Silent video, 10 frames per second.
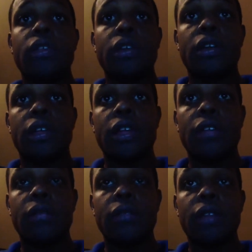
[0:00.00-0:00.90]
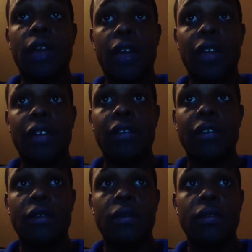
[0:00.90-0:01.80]
Connecting with the audience
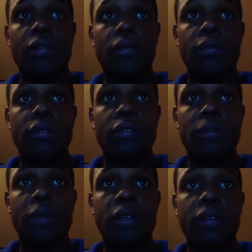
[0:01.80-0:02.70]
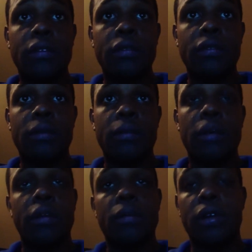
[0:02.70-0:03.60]
with whom you're speaking to can
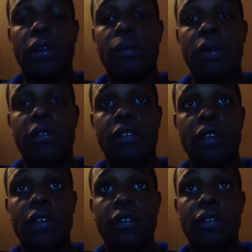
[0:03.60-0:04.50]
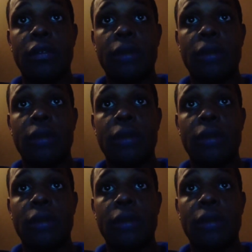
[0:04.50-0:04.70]
make or break a presentation.